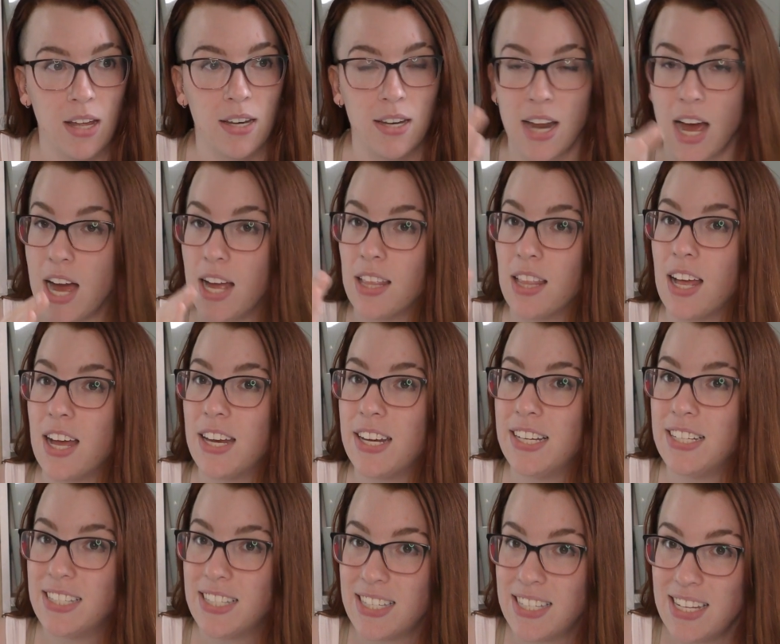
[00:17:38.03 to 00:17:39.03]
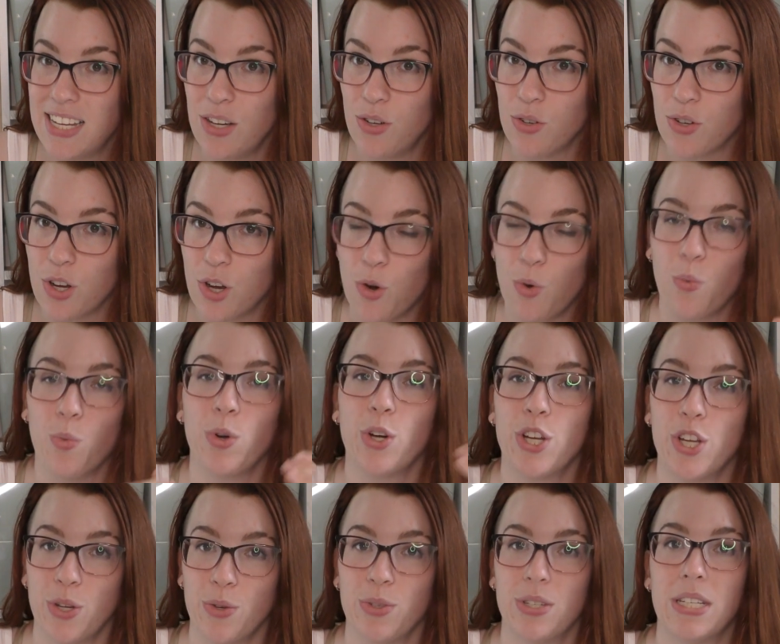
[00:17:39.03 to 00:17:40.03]
Nylon and silk were
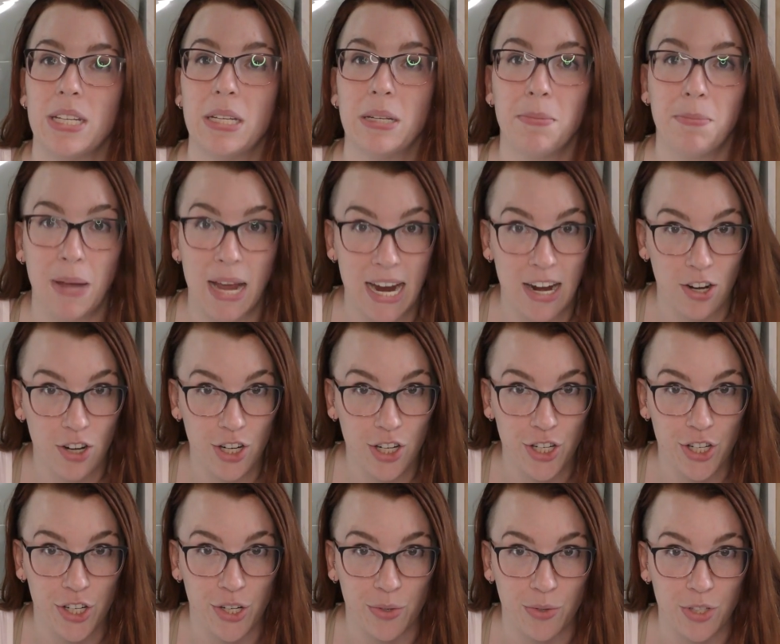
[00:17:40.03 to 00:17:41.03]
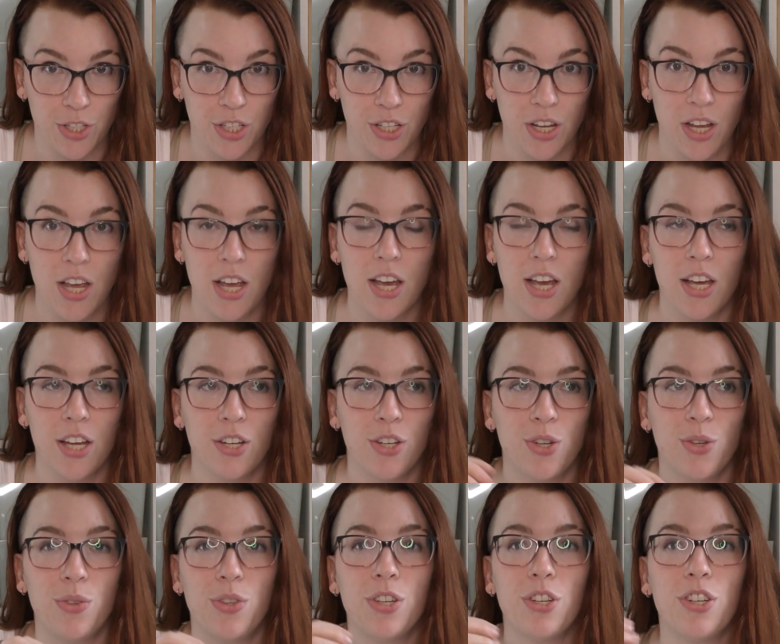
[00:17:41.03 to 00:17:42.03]
used in parachutes
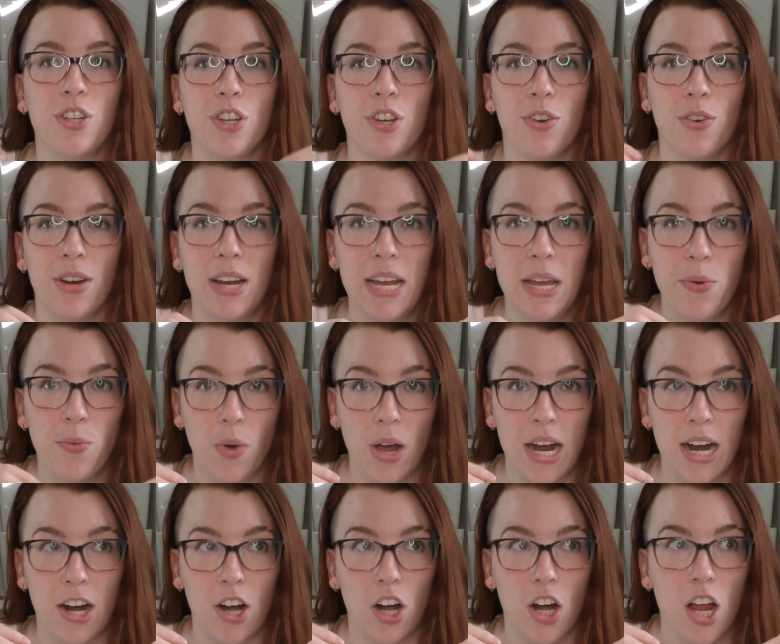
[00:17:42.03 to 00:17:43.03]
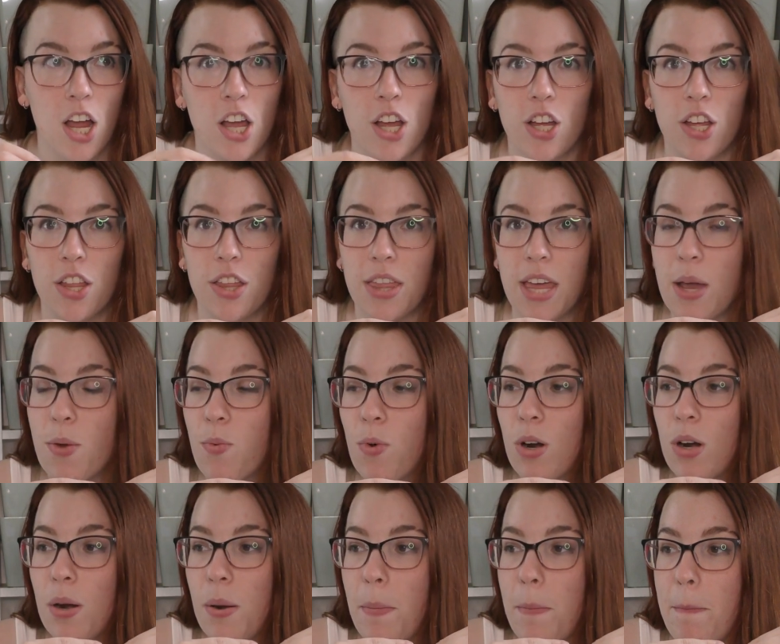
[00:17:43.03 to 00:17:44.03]
to the degree where they
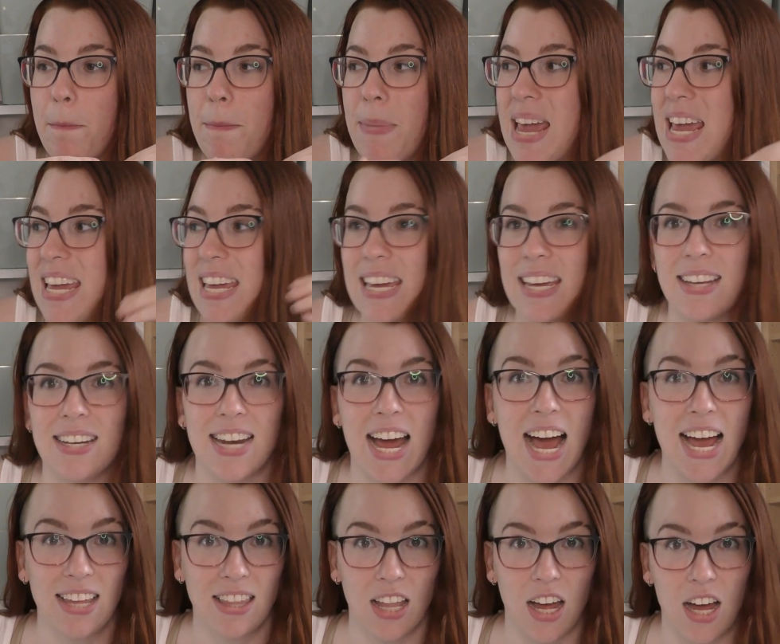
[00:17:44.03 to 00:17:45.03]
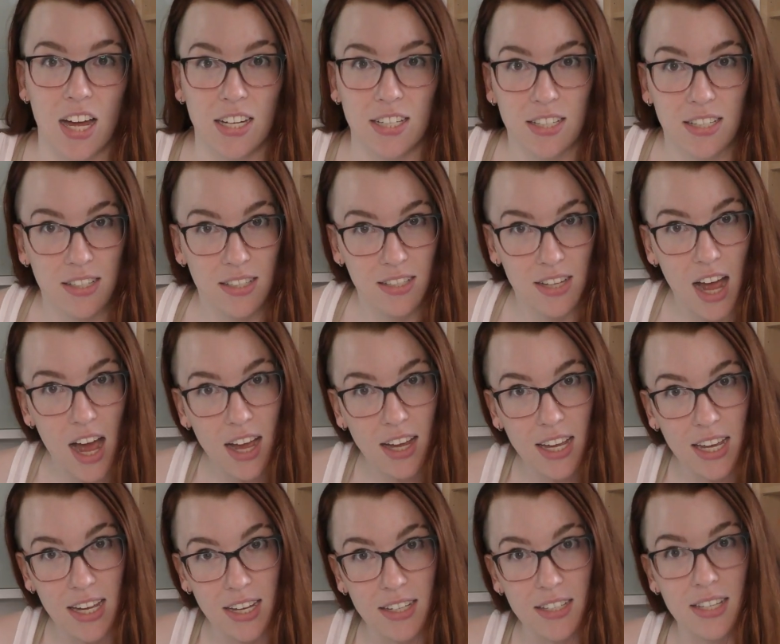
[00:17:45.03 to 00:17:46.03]
weren't making nylon
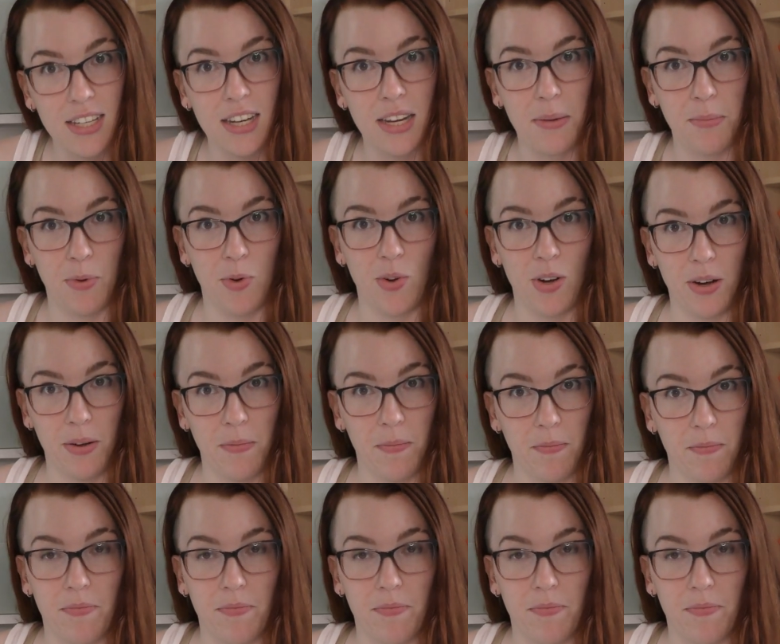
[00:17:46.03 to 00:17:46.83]
stockings anymore.